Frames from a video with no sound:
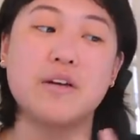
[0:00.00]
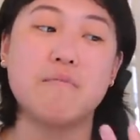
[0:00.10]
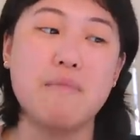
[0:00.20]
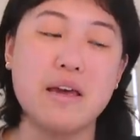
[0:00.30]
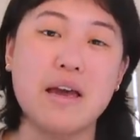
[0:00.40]

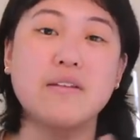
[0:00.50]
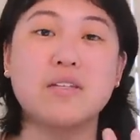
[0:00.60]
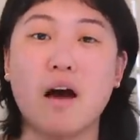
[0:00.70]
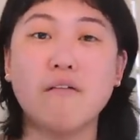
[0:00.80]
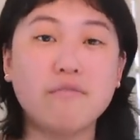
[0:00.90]
on making
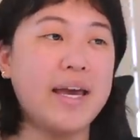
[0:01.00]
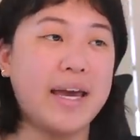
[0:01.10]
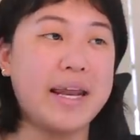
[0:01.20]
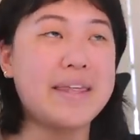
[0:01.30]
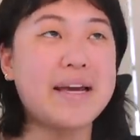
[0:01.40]
stuff.
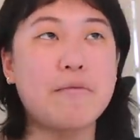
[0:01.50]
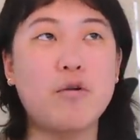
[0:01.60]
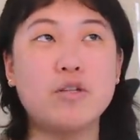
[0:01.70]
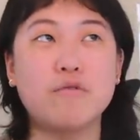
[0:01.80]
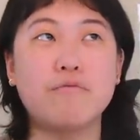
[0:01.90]
And I think I
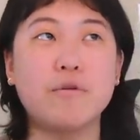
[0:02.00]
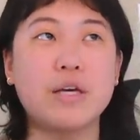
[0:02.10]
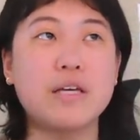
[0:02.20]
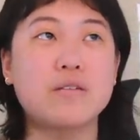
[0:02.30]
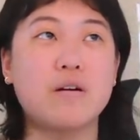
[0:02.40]
want to
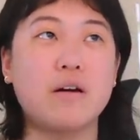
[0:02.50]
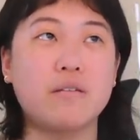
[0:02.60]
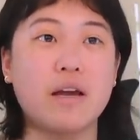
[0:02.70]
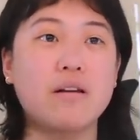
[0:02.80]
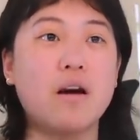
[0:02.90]
focus
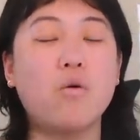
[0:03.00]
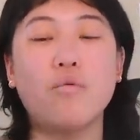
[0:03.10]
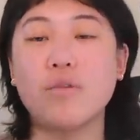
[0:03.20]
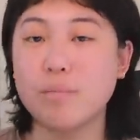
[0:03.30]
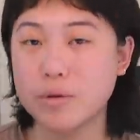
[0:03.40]
on like not
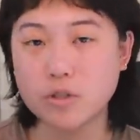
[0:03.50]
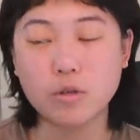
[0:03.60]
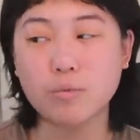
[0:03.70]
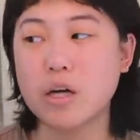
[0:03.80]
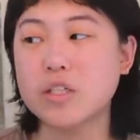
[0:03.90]
only
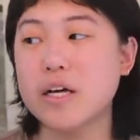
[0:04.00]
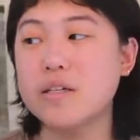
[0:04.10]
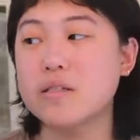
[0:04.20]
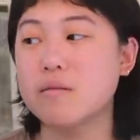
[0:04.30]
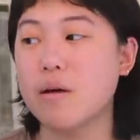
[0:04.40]
personal
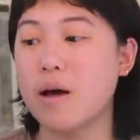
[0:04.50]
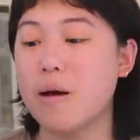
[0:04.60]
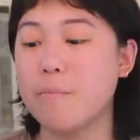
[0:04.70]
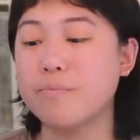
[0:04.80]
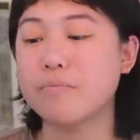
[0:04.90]
projects,
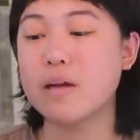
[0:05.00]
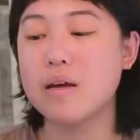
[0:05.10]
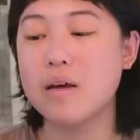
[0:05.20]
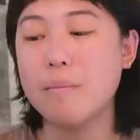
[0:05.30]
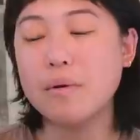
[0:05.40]

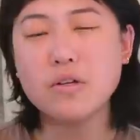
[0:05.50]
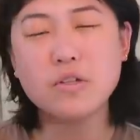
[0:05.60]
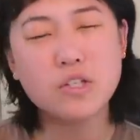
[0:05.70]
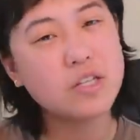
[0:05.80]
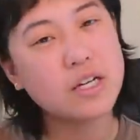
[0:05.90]
but
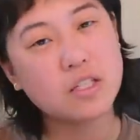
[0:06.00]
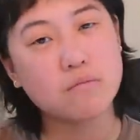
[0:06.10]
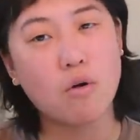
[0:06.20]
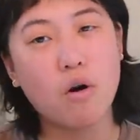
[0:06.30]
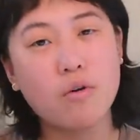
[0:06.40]
also just like
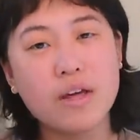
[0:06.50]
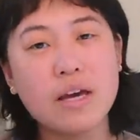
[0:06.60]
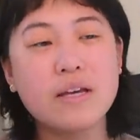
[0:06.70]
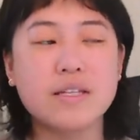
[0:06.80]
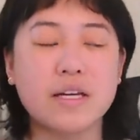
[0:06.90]
small
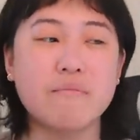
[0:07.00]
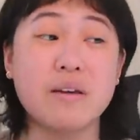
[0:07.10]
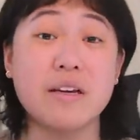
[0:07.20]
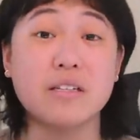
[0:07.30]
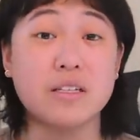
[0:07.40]
things that could
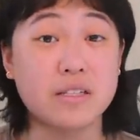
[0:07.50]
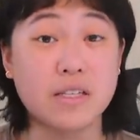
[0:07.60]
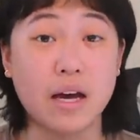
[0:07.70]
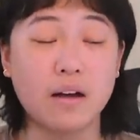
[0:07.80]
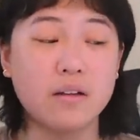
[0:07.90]
be easy to
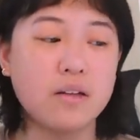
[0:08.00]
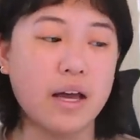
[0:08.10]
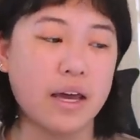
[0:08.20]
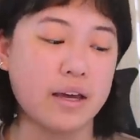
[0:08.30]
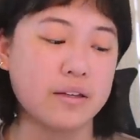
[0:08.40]
sell
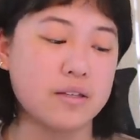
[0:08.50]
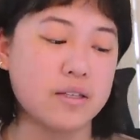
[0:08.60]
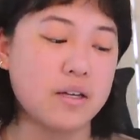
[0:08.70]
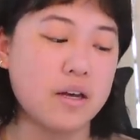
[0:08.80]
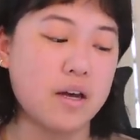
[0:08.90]

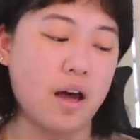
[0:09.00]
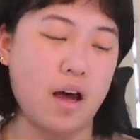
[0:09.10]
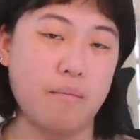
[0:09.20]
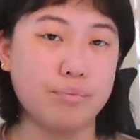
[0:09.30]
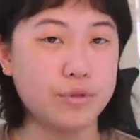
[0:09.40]
and
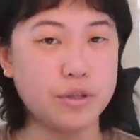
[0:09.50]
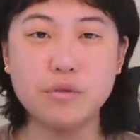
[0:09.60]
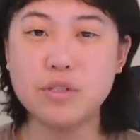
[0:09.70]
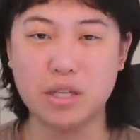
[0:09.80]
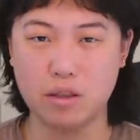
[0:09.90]

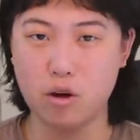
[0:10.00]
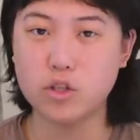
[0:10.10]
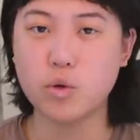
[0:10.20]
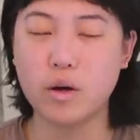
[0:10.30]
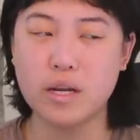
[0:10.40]
produce in
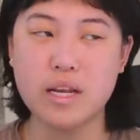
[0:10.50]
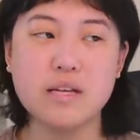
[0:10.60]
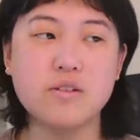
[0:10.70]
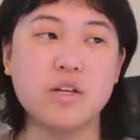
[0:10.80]
large quantities.